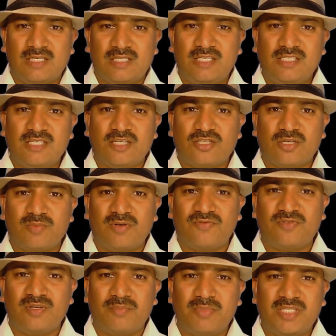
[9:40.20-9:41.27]
These are some
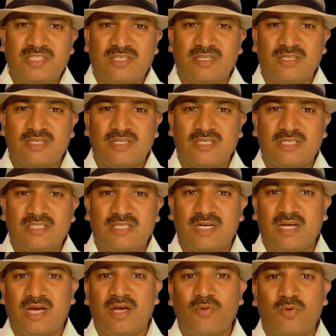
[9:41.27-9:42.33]
of the myths that
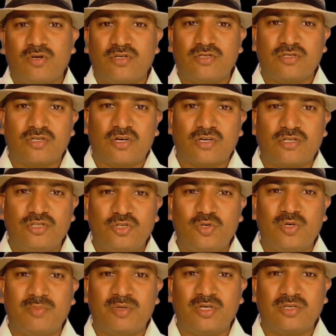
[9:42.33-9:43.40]
I wanted to talk to
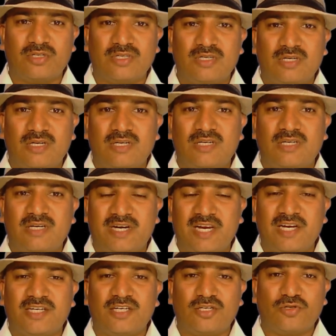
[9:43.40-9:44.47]
you about
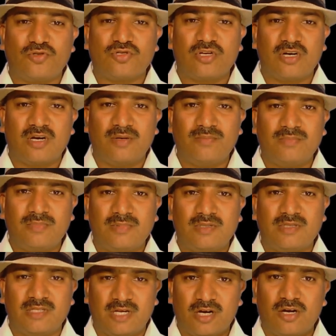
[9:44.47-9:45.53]
related to Scrum.
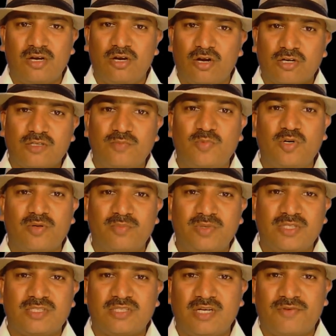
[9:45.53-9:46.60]
There are a lot more
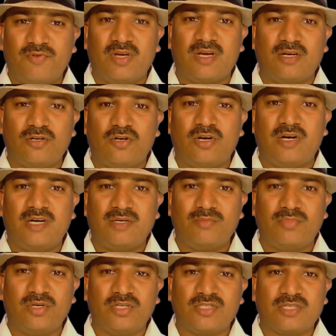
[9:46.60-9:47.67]
myths that we can go ahead and
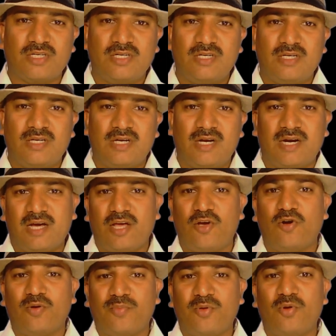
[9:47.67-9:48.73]
burst, and I
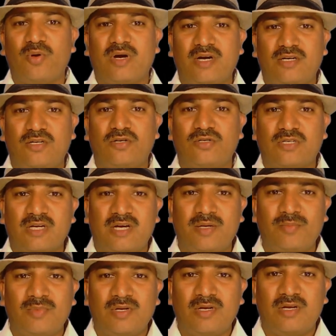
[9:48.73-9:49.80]
hope you had good
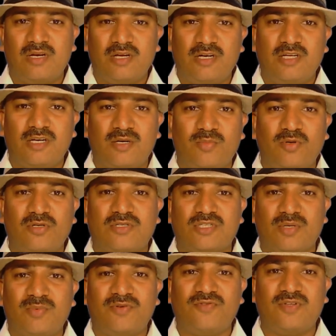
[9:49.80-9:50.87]
time learning about
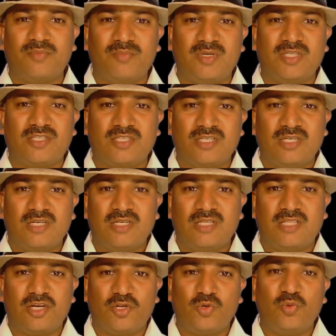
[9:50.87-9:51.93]
some of the myths
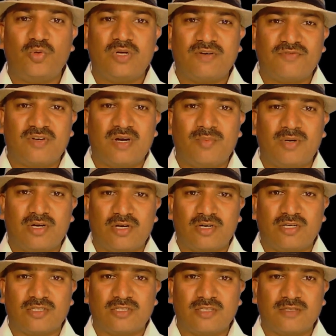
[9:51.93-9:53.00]
that you would have come
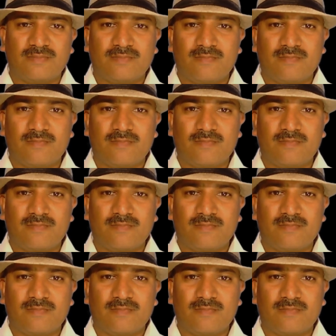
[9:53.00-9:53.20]
across.